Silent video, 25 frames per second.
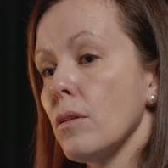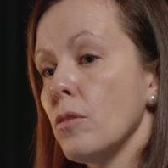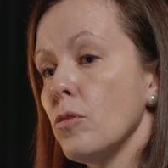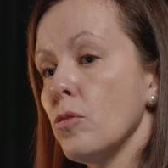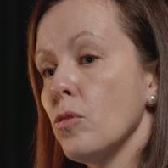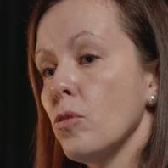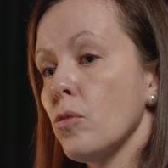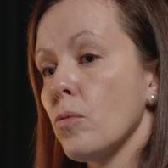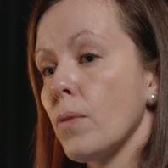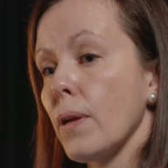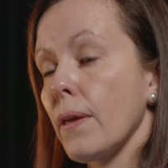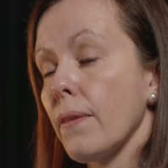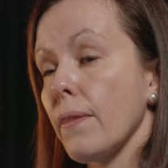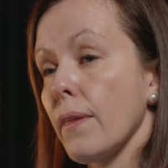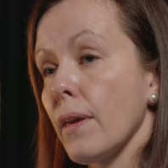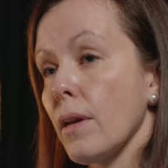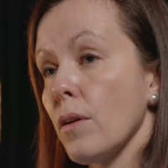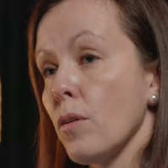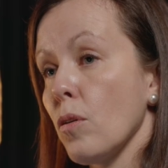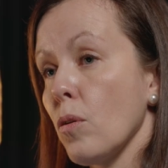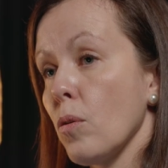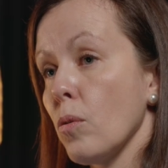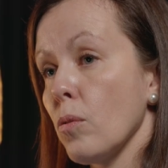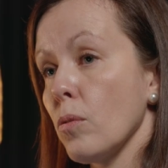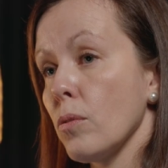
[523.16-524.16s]
during
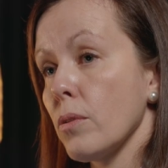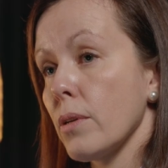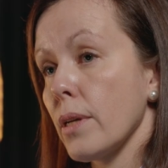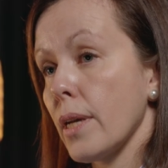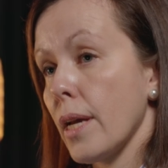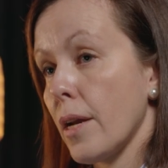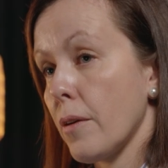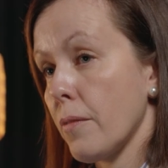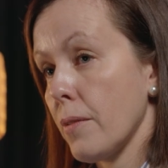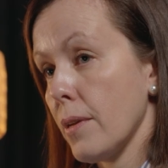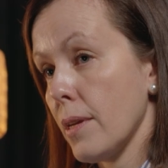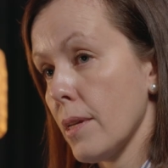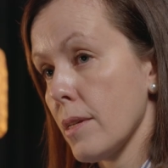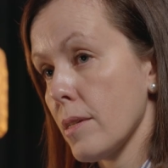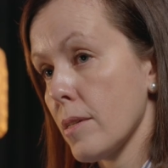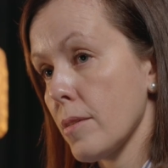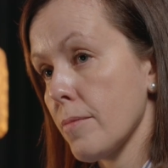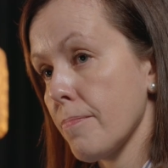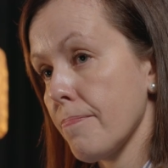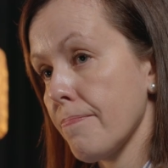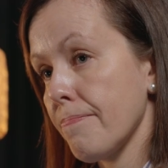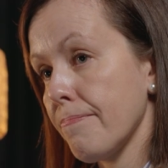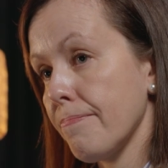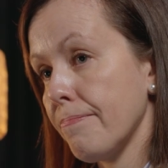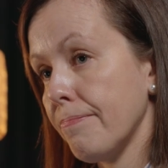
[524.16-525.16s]
their whole
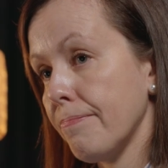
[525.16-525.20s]
careers.